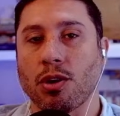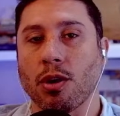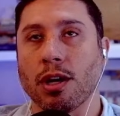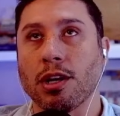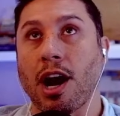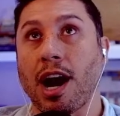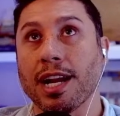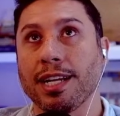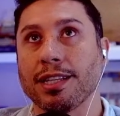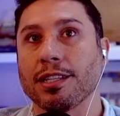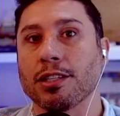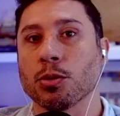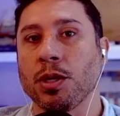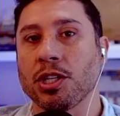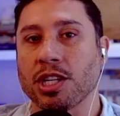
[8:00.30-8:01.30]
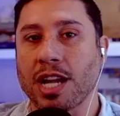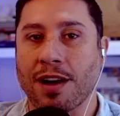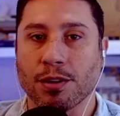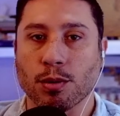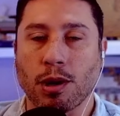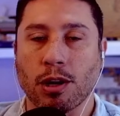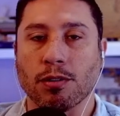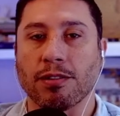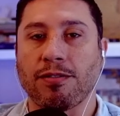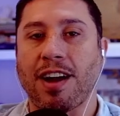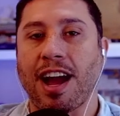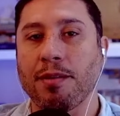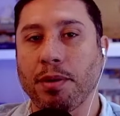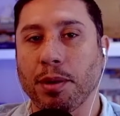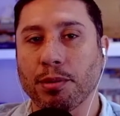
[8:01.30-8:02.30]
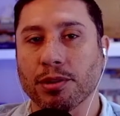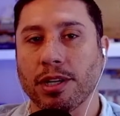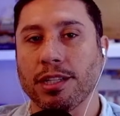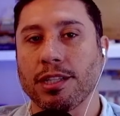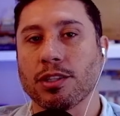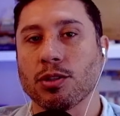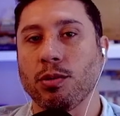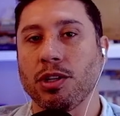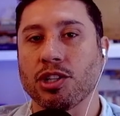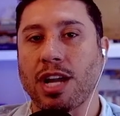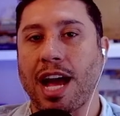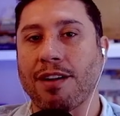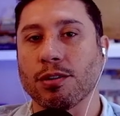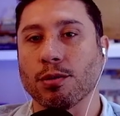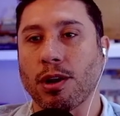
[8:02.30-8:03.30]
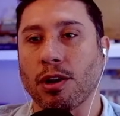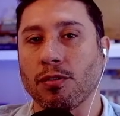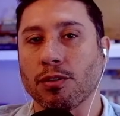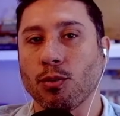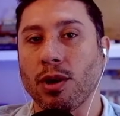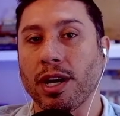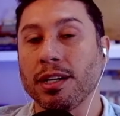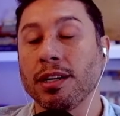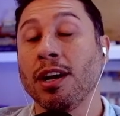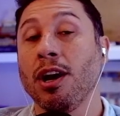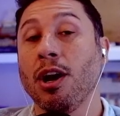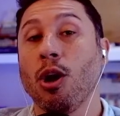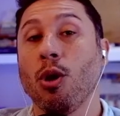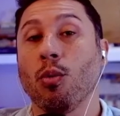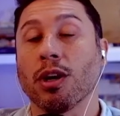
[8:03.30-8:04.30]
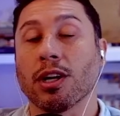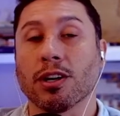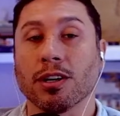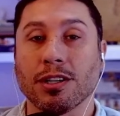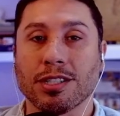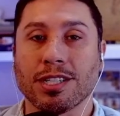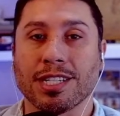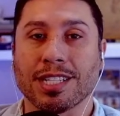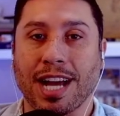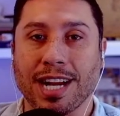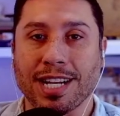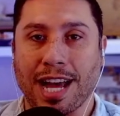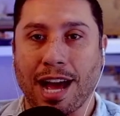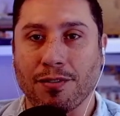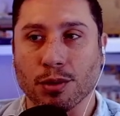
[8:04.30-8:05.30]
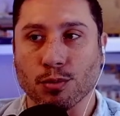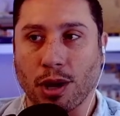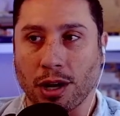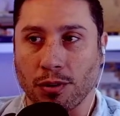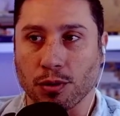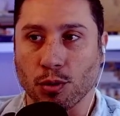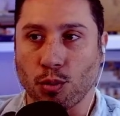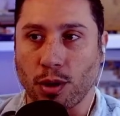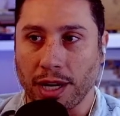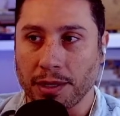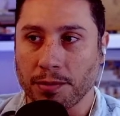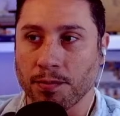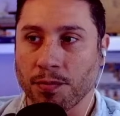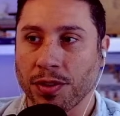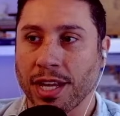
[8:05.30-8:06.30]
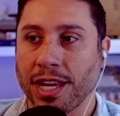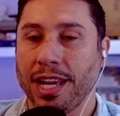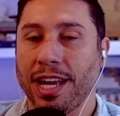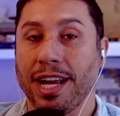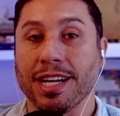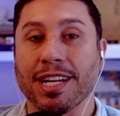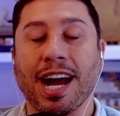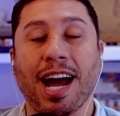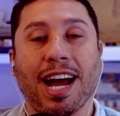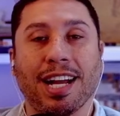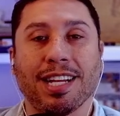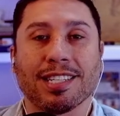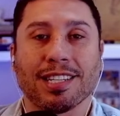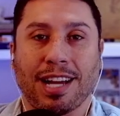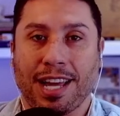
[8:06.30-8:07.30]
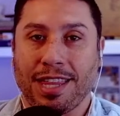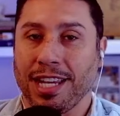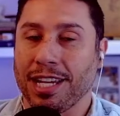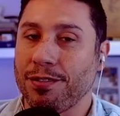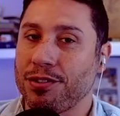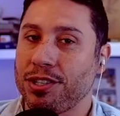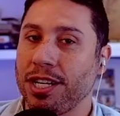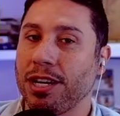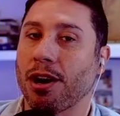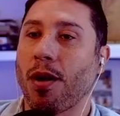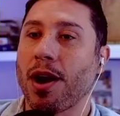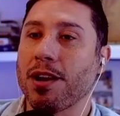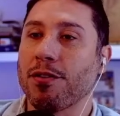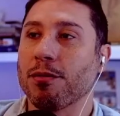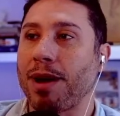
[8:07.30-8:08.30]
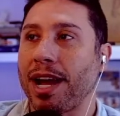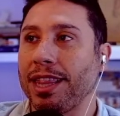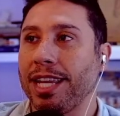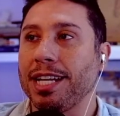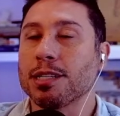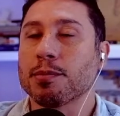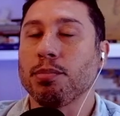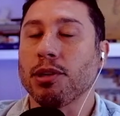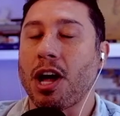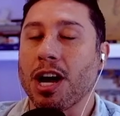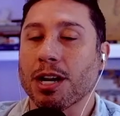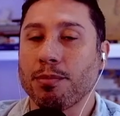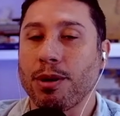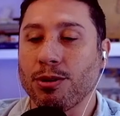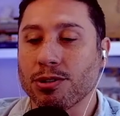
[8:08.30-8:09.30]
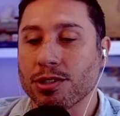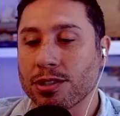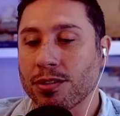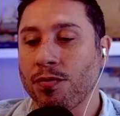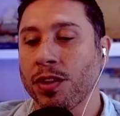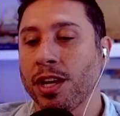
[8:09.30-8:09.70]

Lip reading: or not hit the switch and have it run over five people, or hit the switch and have it run over one? Well, girls decide to have it run over one. And guys, I think you've seen already from my latest blog post,